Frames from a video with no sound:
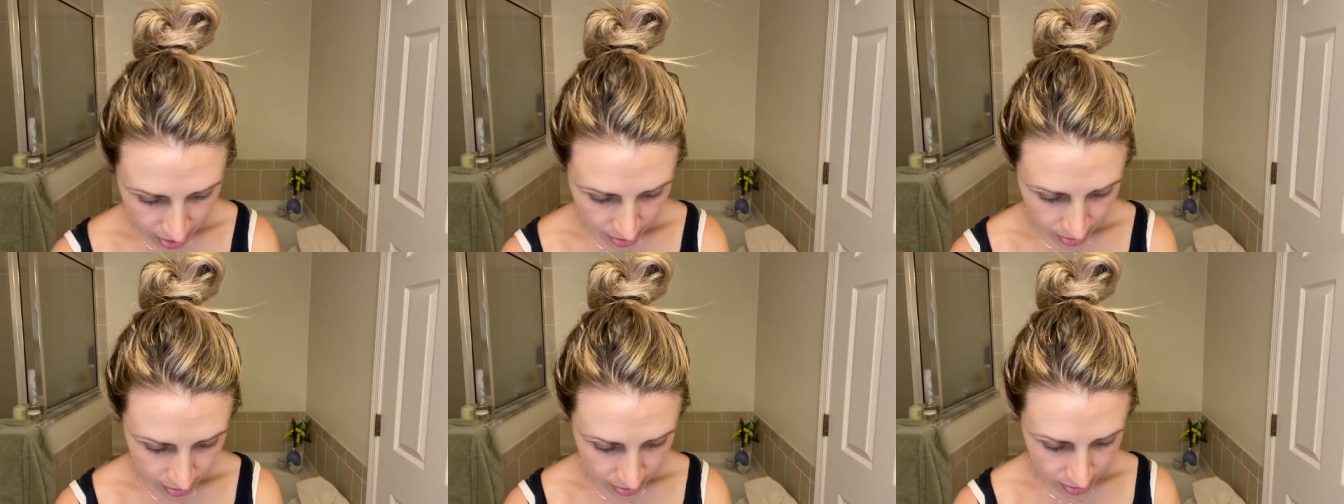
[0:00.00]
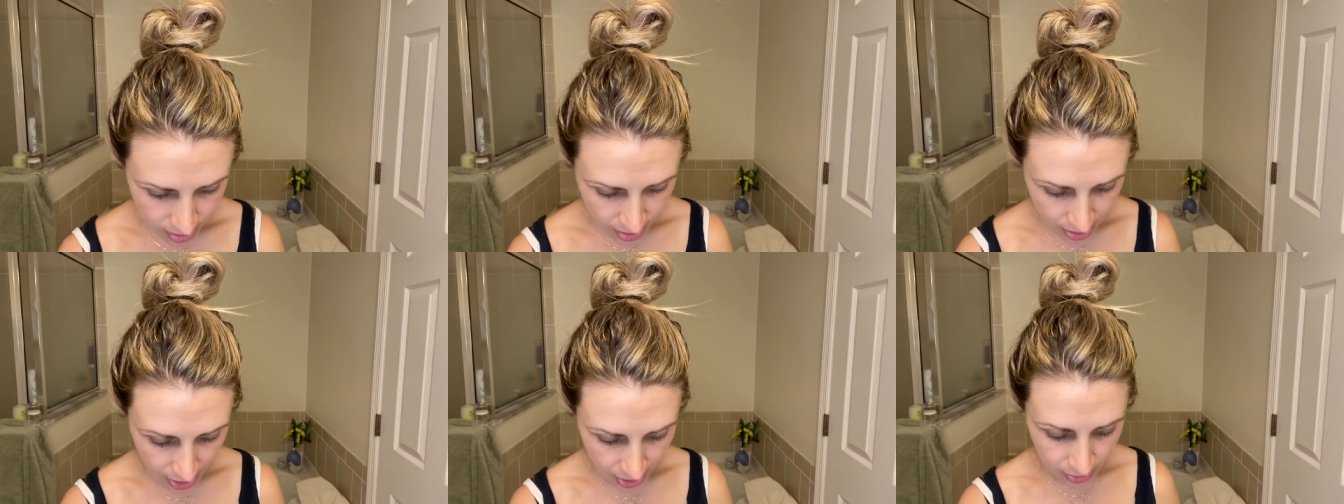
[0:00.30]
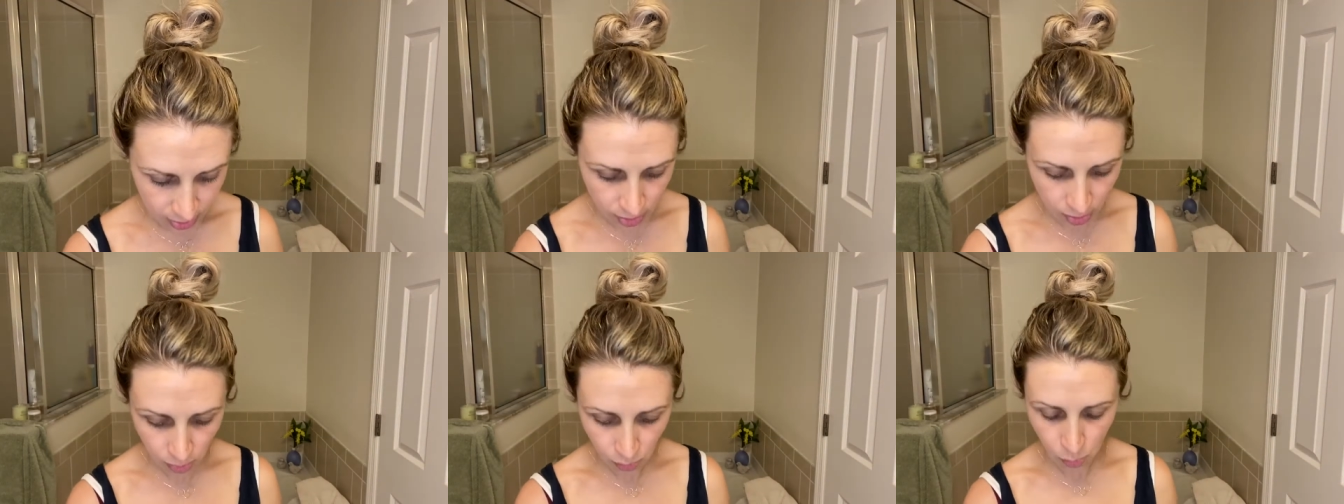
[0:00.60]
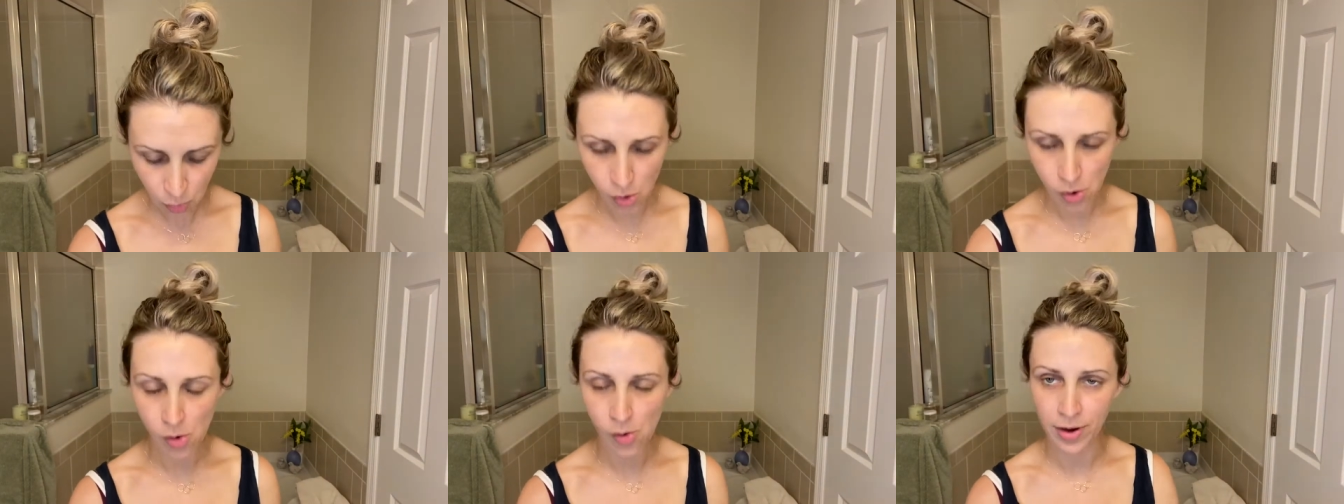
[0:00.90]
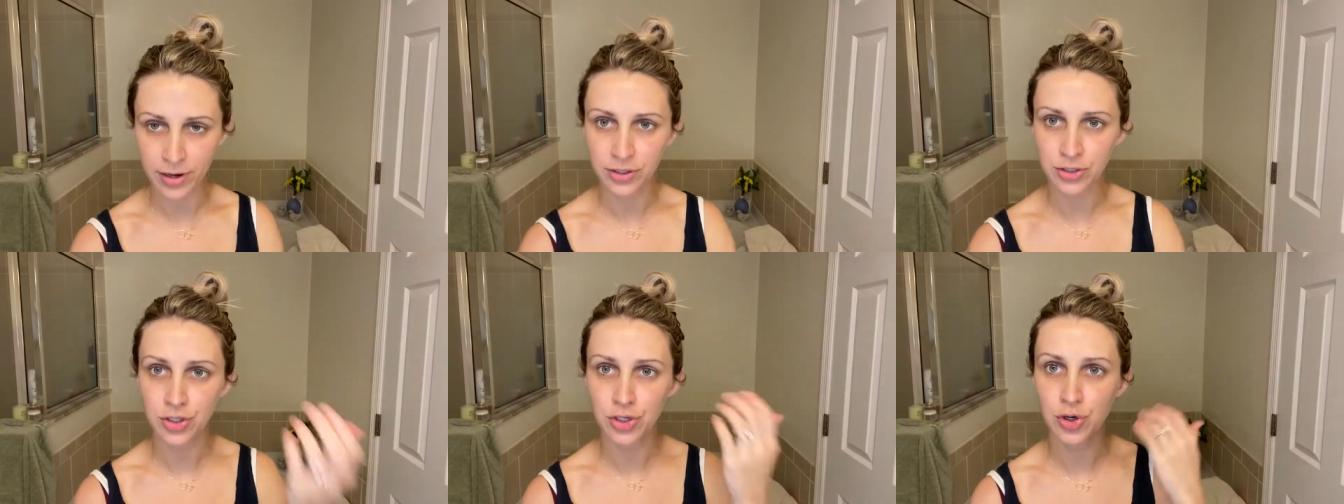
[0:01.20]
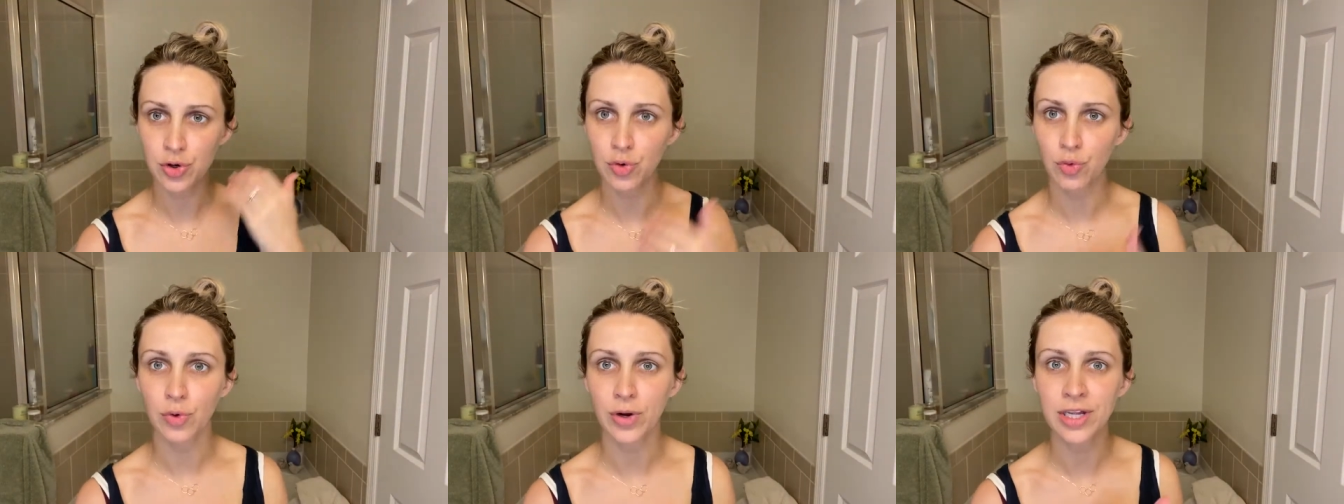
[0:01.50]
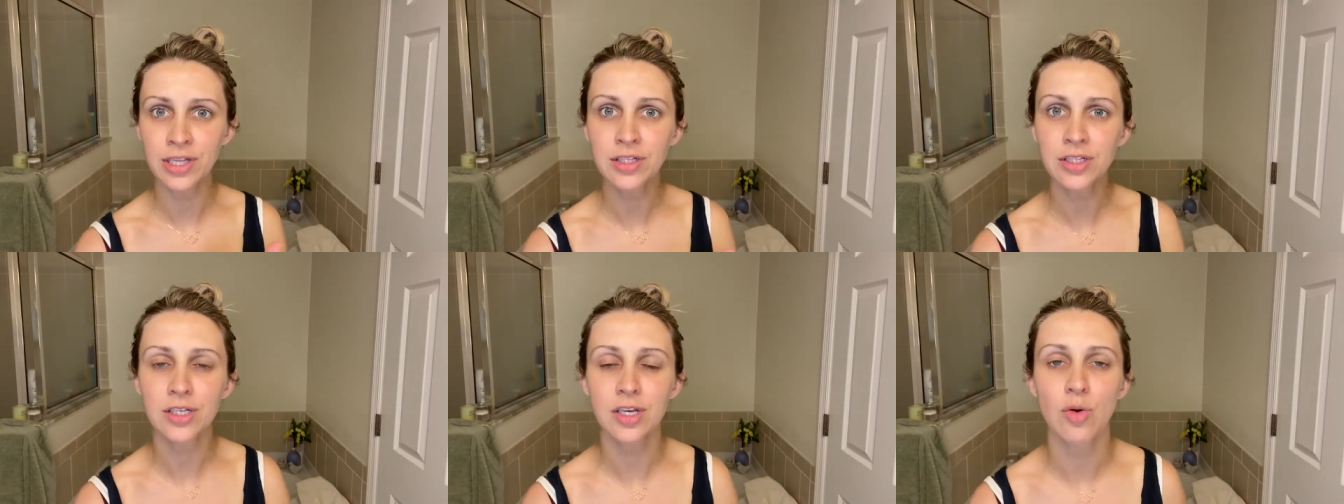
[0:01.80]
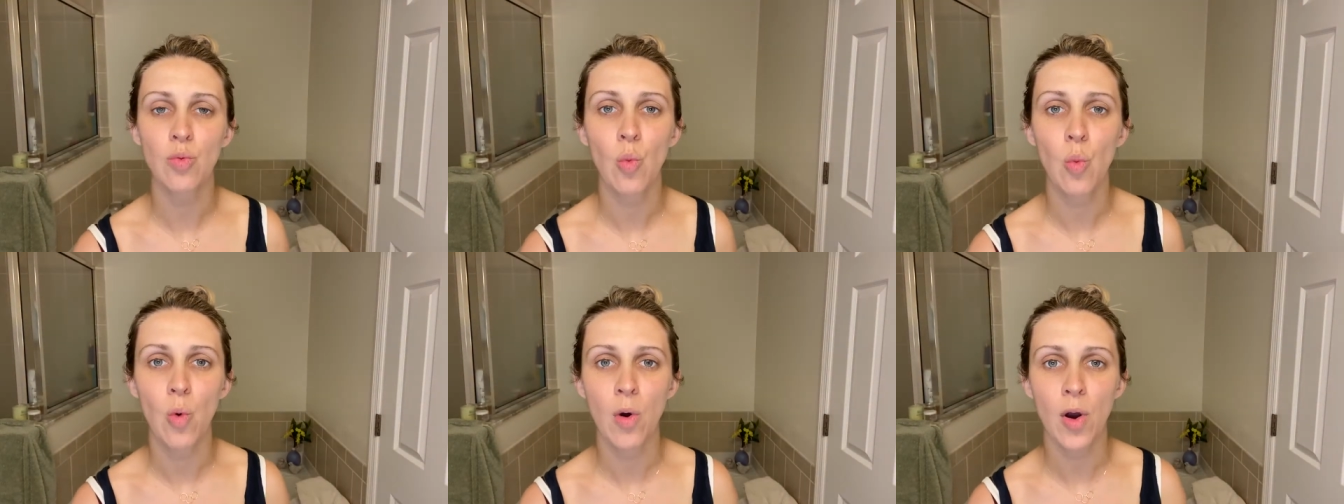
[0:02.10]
Then we're going to rinse, and